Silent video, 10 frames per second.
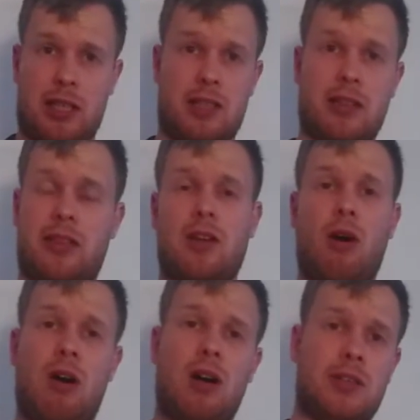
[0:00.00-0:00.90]
in the
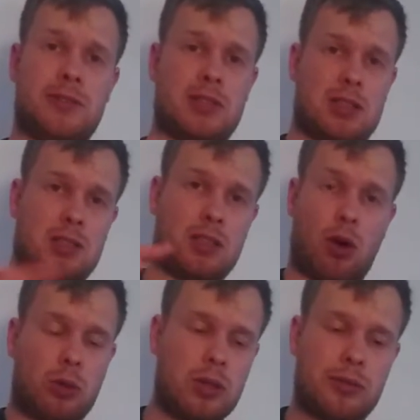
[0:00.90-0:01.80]
law of the
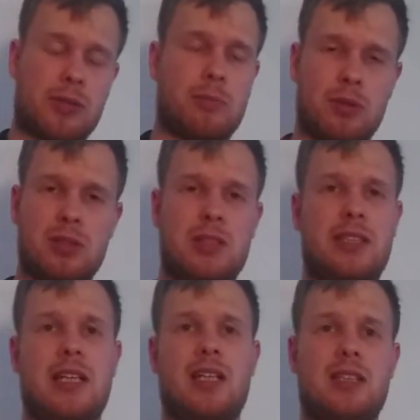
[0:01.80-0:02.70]

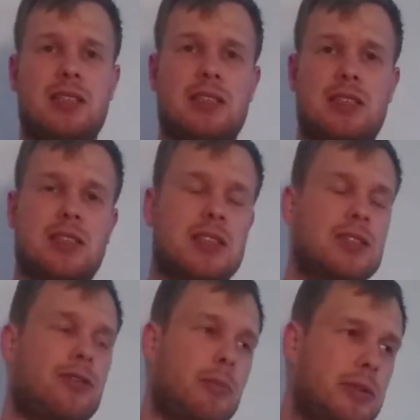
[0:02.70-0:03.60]
Bundesliga,
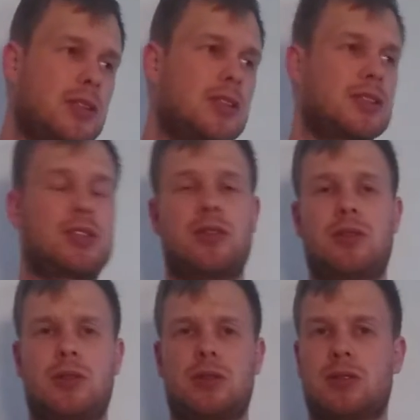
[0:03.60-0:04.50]
it's forbidden
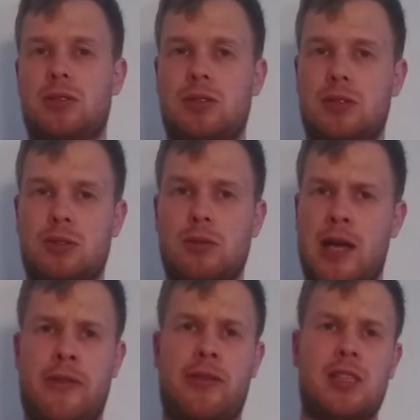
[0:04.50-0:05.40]
to
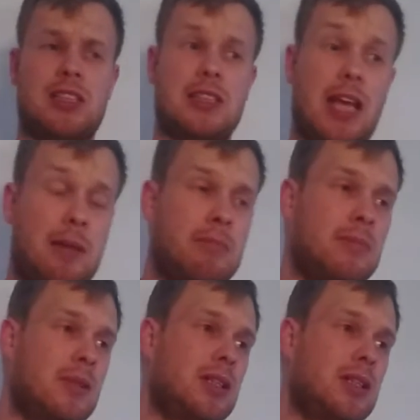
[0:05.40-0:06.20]
have this name.